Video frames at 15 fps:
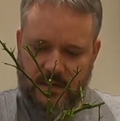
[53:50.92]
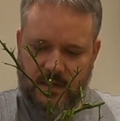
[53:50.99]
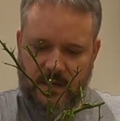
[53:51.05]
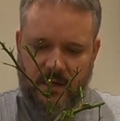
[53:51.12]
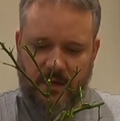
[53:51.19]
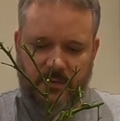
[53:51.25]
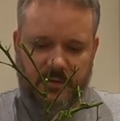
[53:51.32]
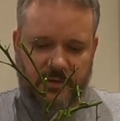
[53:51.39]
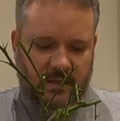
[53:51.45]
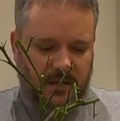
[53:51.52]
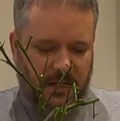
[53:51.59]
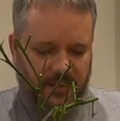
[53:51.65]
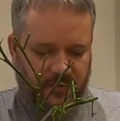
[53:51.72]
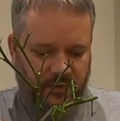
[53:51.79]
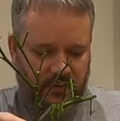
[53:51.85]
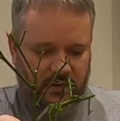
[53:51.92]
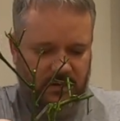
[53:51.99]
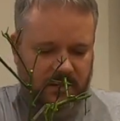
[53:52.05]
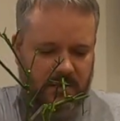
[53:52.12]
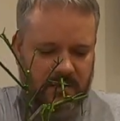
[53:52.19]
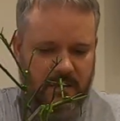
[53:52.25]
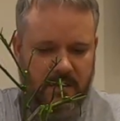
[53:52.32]
Get it up to the level
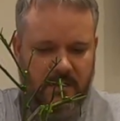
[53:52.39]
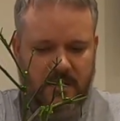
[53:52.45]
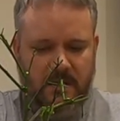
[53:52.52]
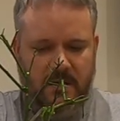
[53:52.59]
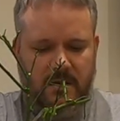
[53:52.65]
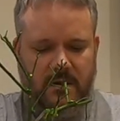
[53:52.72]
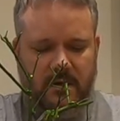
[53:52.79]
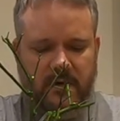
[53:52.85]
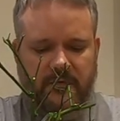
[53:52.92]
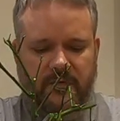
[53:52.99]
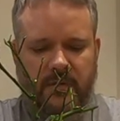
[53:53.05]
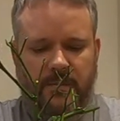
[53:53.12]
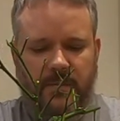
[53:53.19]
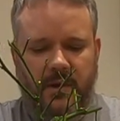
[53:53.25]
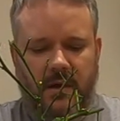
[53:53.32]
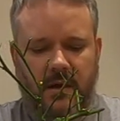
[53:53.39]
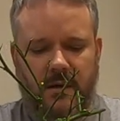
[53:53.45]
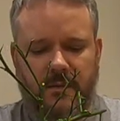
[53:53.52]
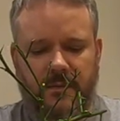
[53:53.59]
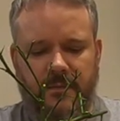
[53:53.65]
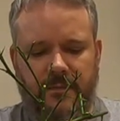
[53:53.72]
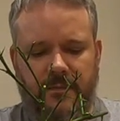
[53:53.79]
of the
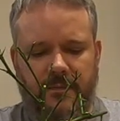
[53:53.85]
pot.